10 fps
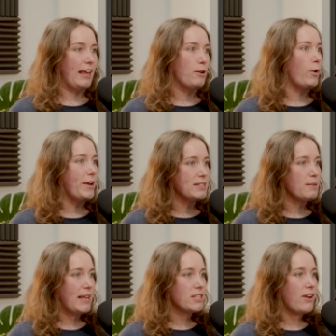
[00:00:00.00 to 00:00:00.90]
in what is the
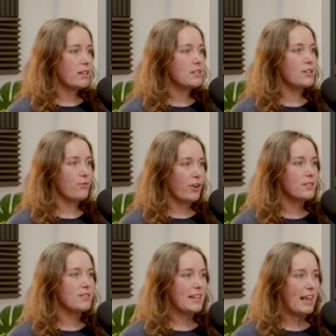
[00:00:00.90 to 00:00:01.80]
best strategy for
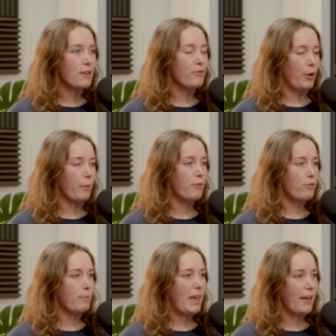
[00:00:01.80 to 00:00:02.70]
us to take from
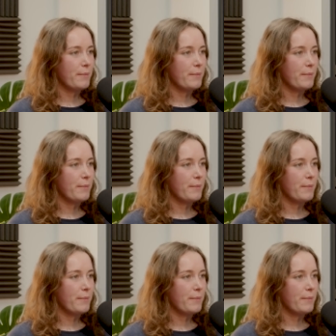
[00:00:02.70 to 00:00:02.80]
here.